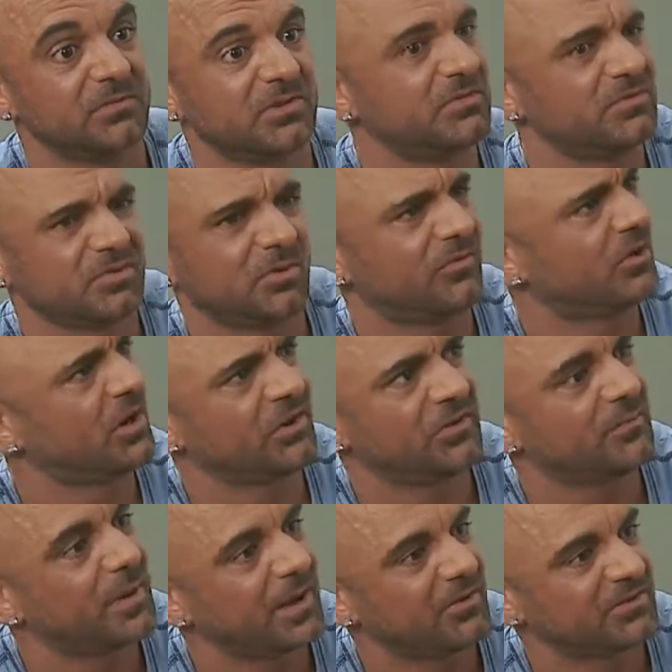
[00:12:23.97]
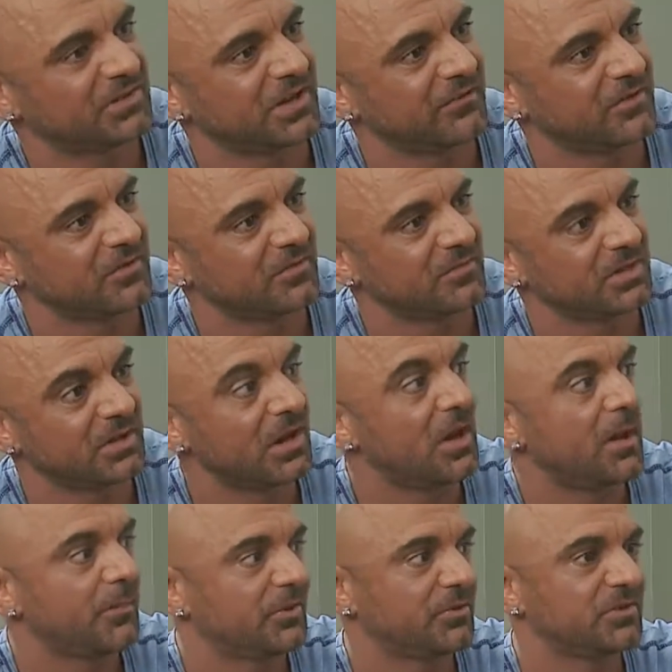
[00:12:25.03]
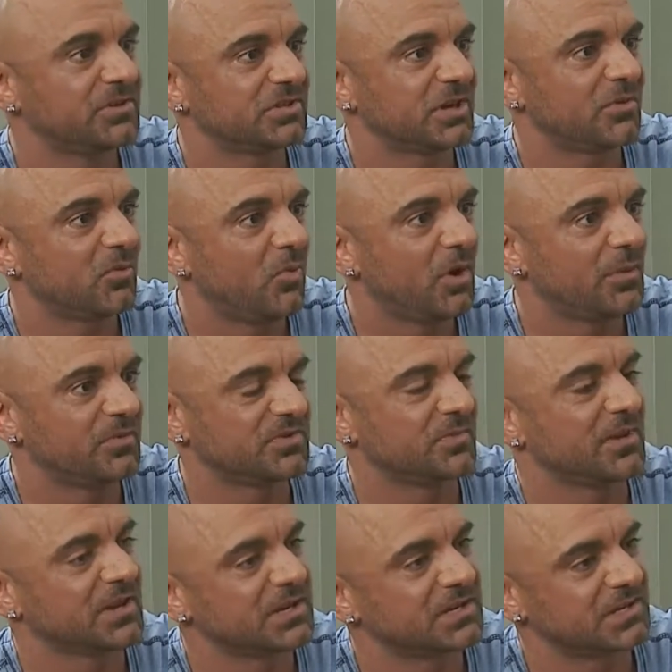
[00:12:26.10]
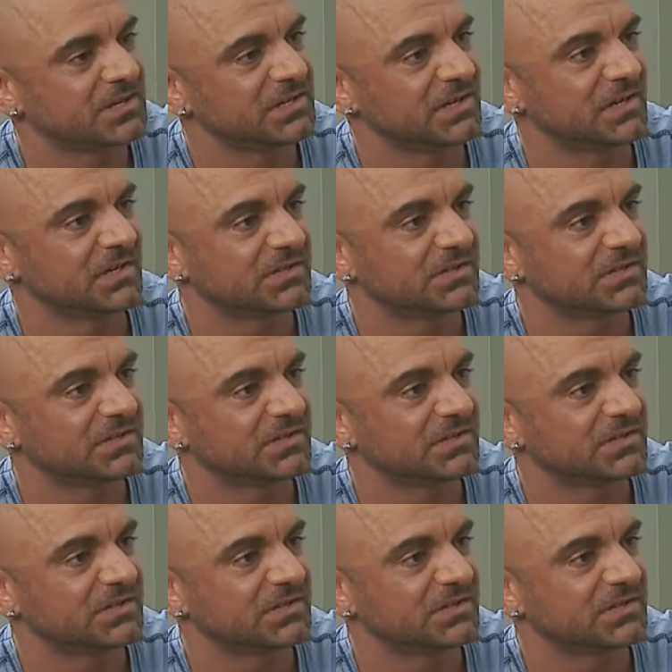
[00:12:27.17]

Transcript: he was over 100 pounds heavier than me. But the reason I won was my conditioning.